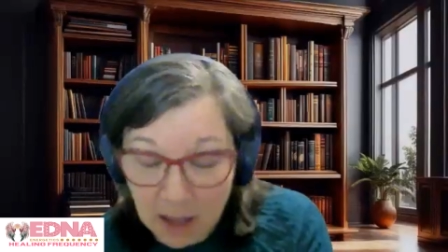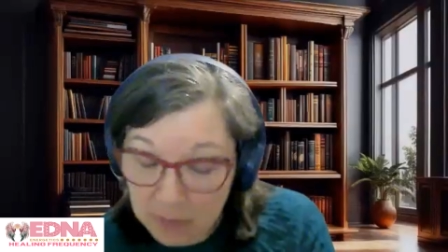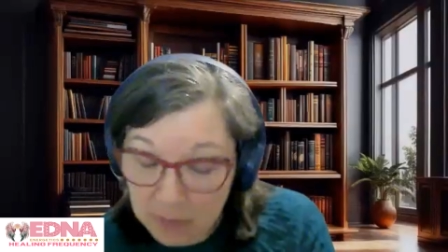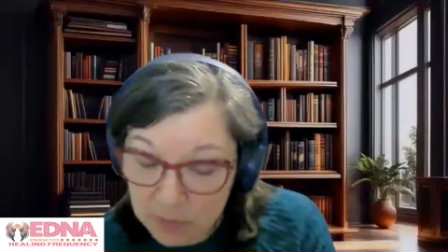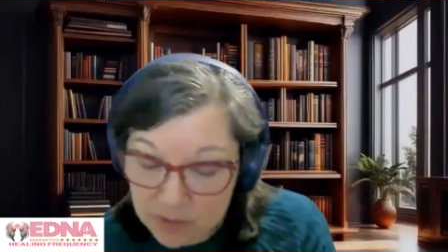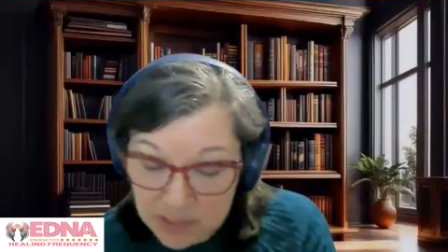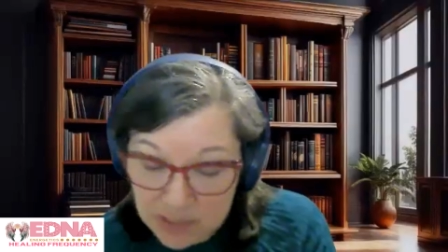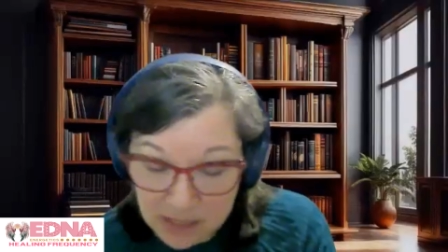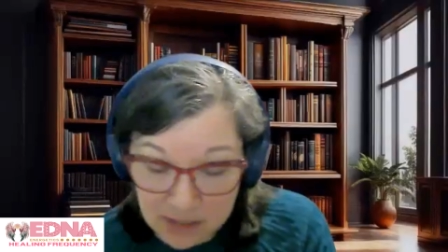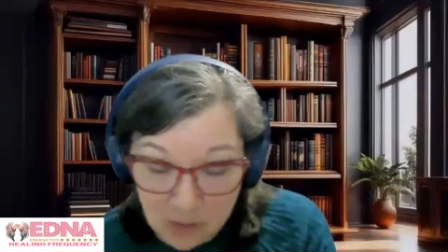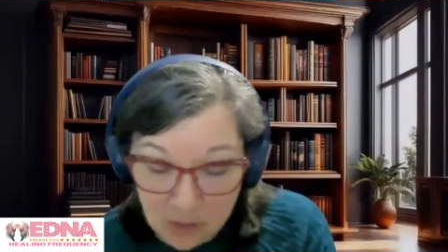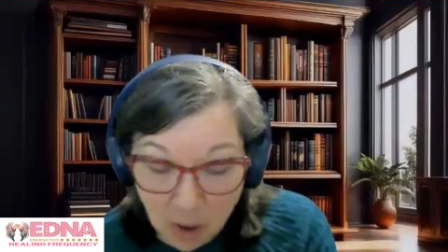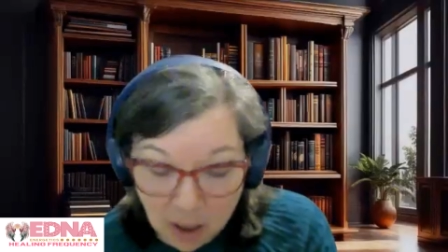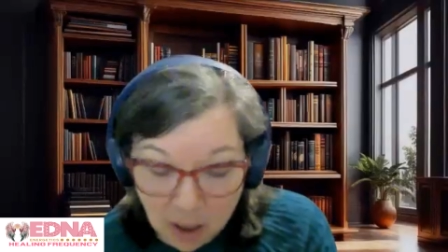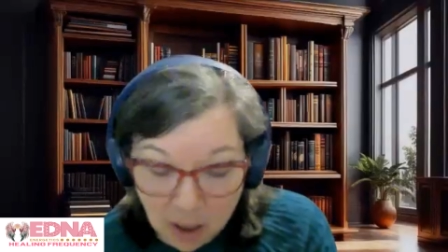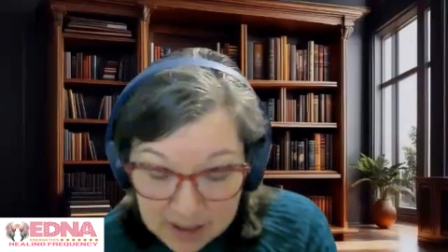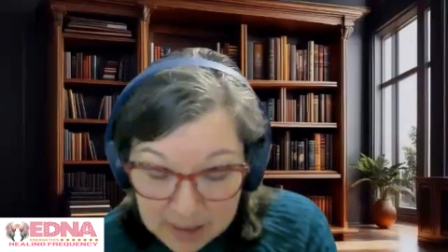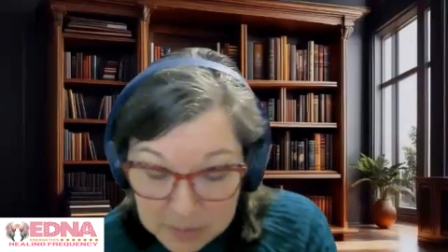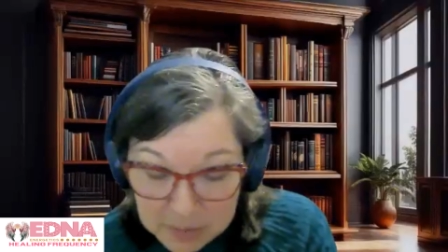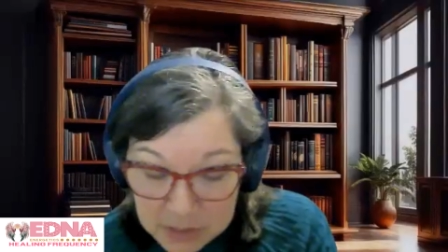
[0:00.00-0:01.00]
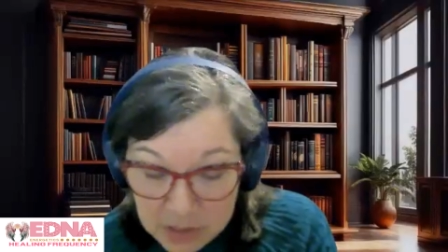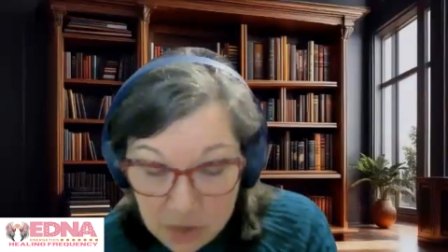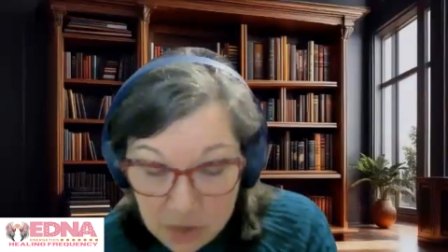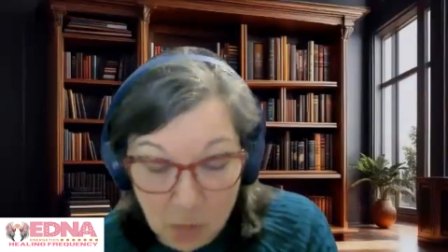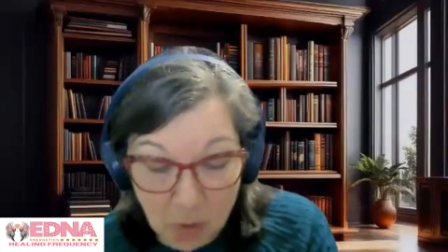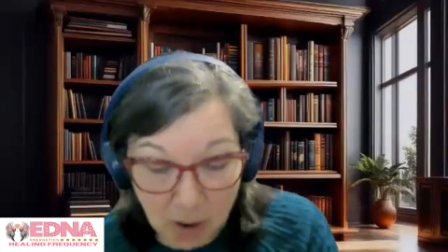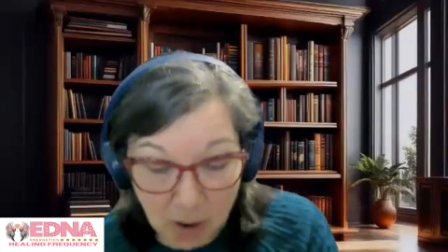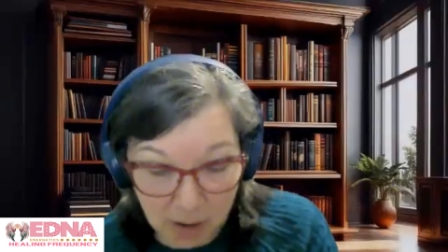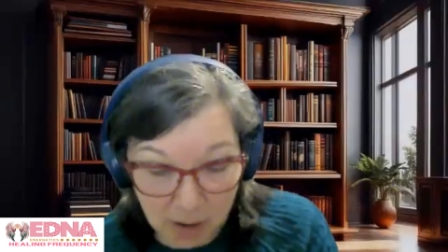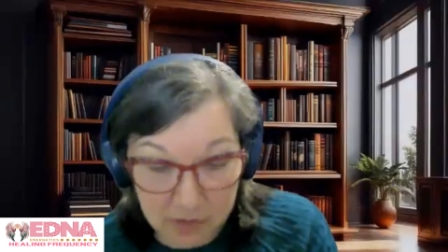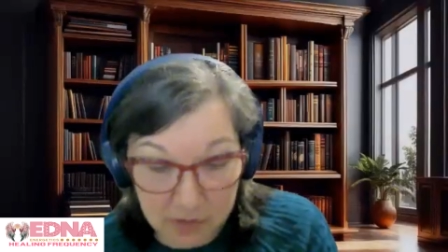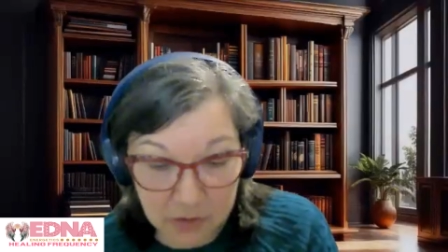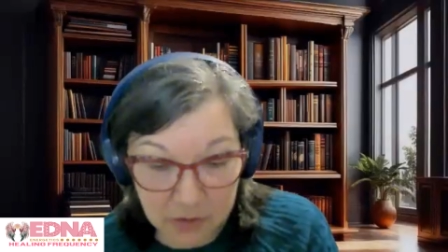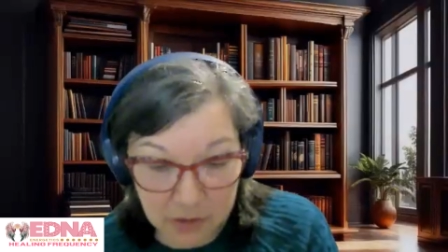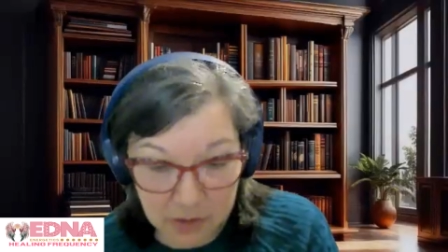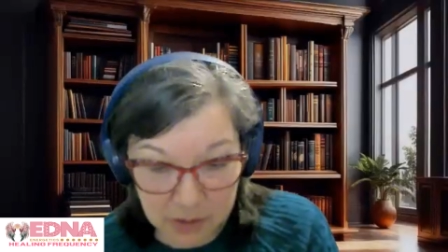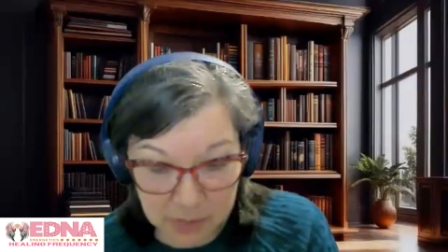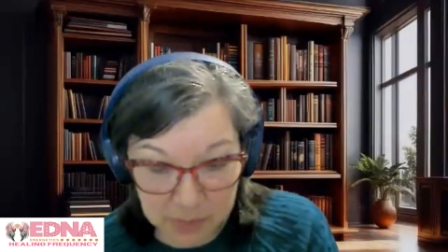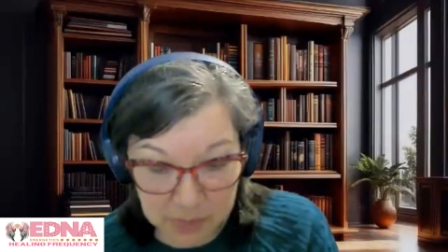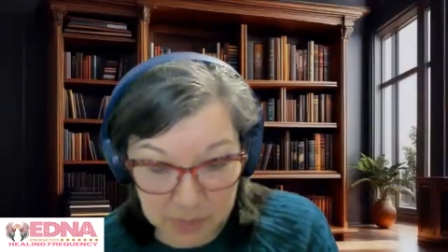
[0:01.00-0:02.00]
I will tell you, I am so
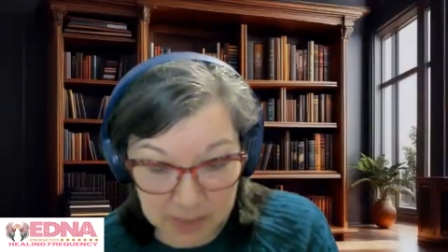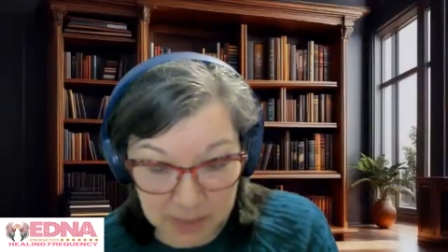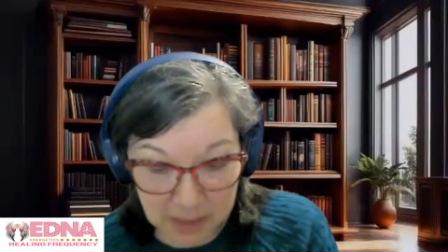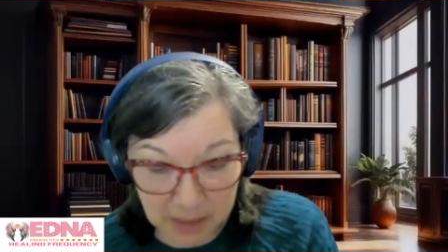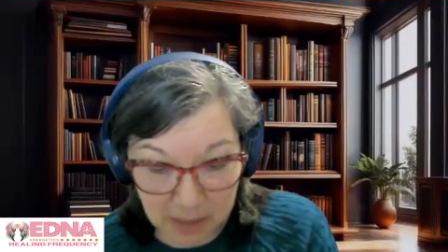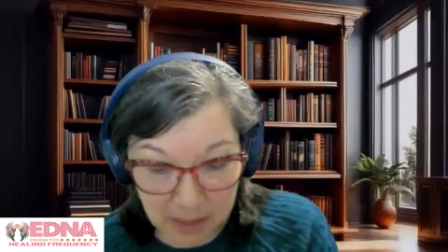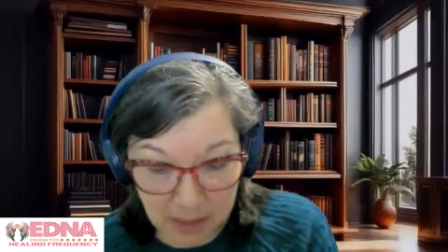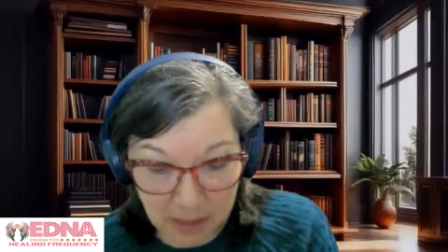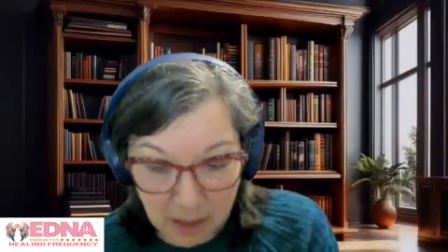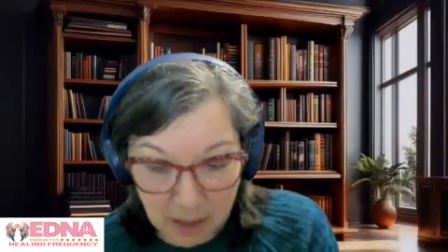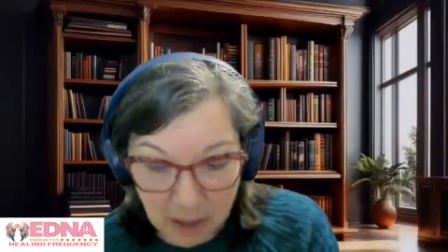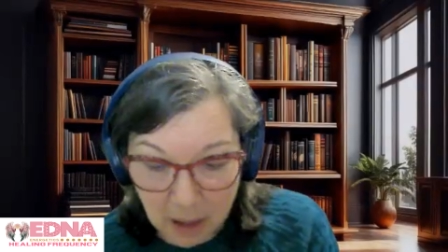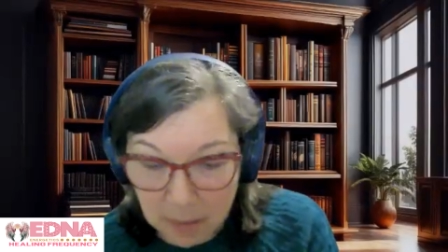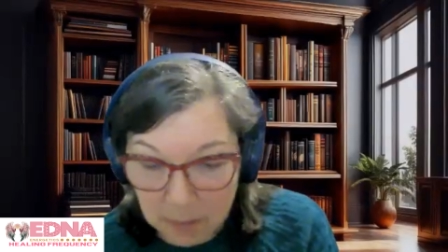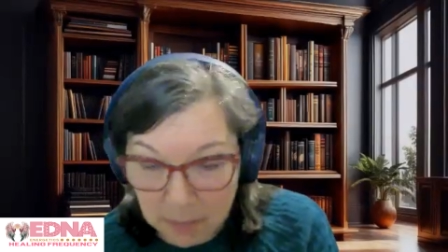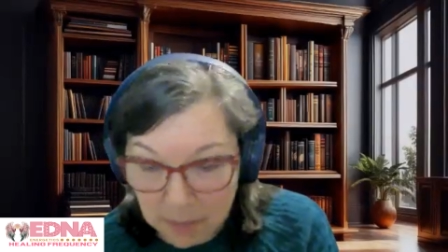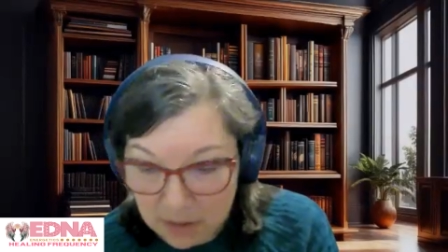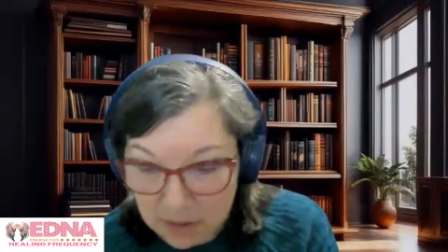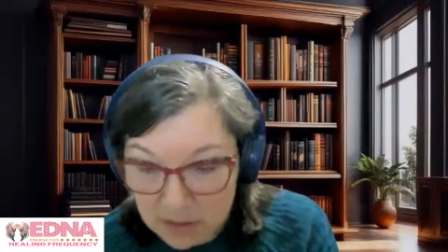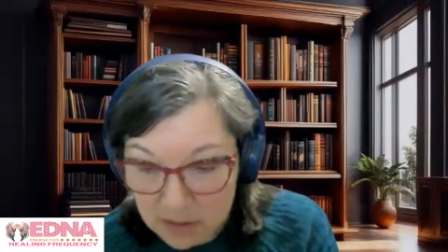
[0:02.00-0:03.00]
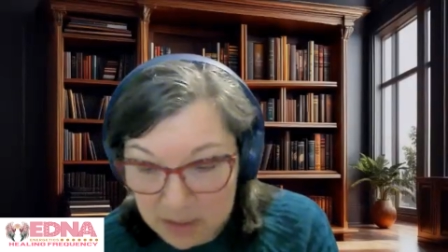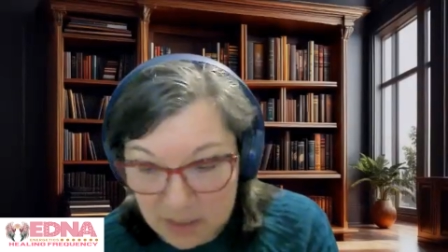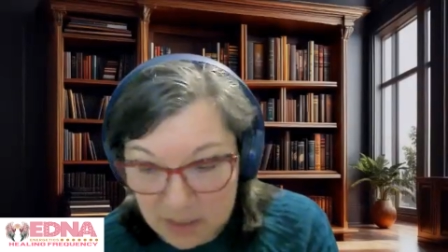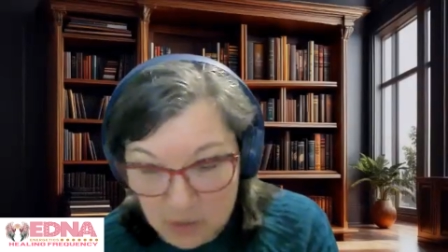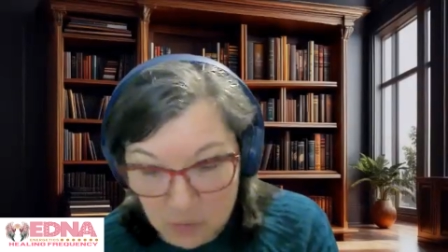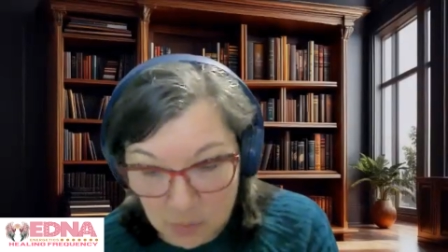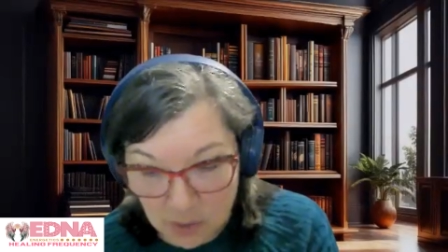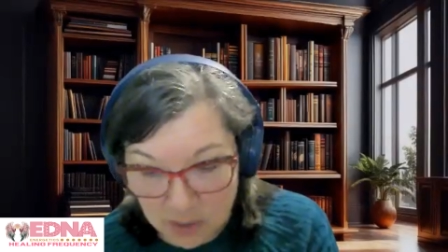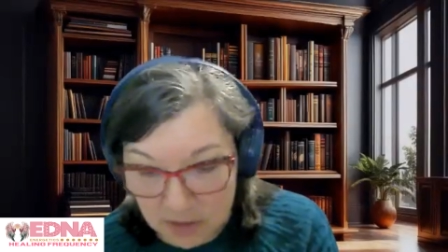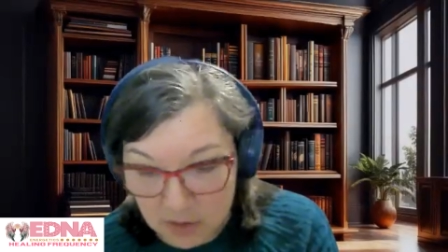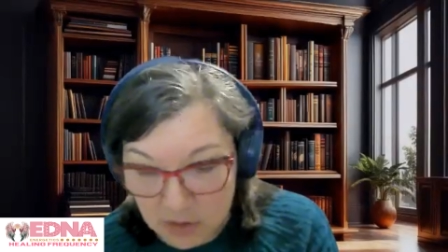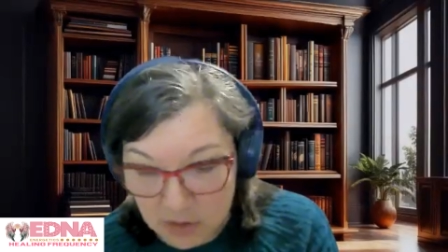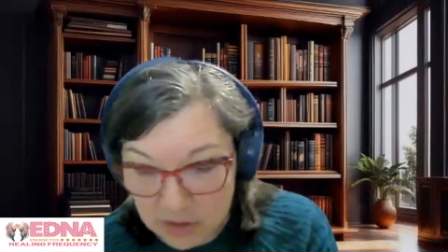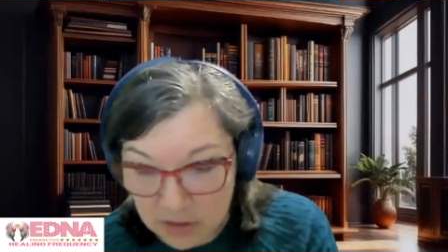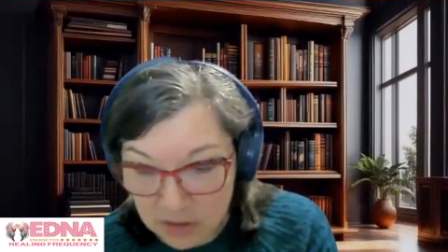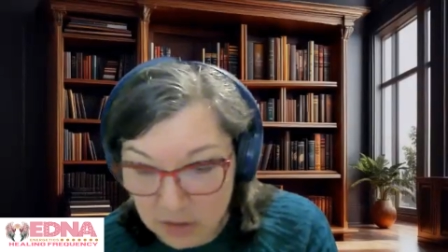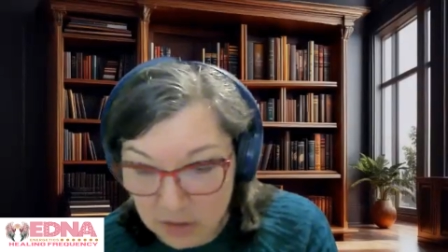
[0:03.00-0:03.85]
honored to be amongst these writers.